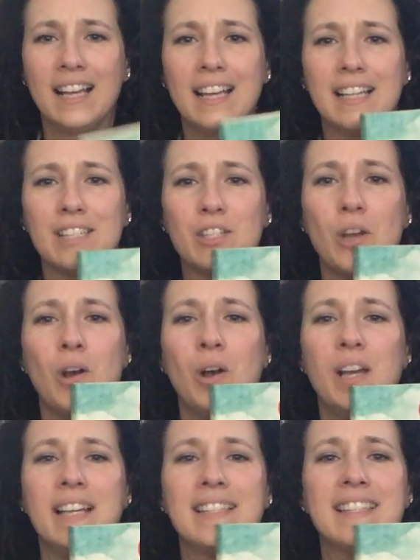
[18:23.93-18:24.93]
is
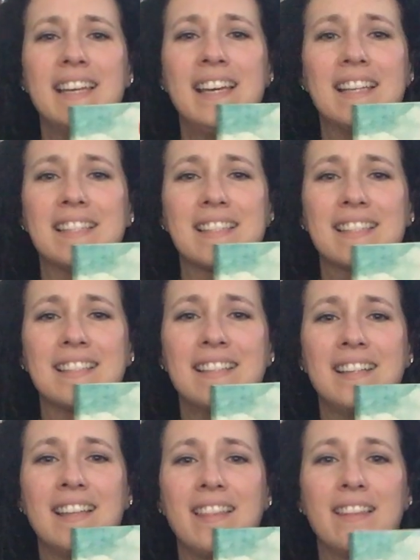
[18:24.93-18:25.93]

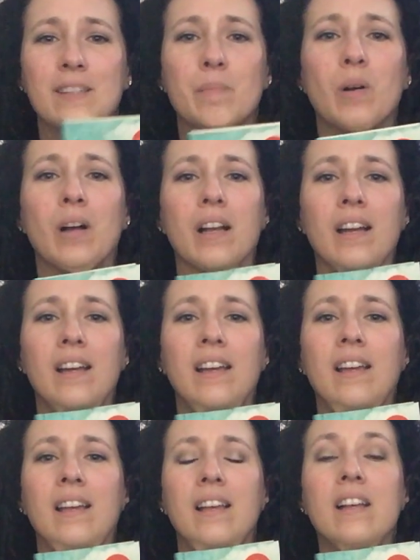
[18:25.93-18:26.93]
this book.
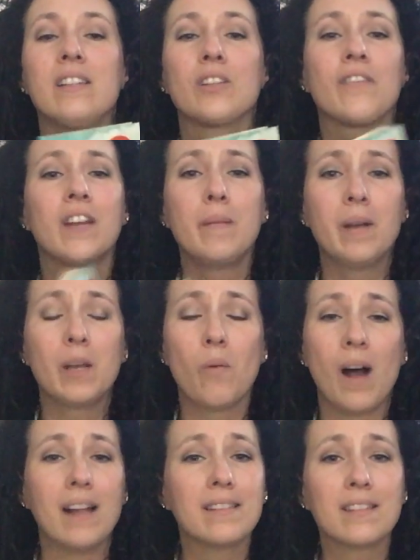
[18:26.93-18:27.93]
So if anybody
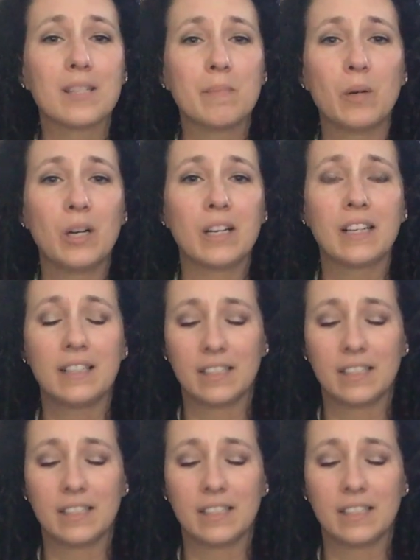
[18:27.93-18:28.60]
wants this book,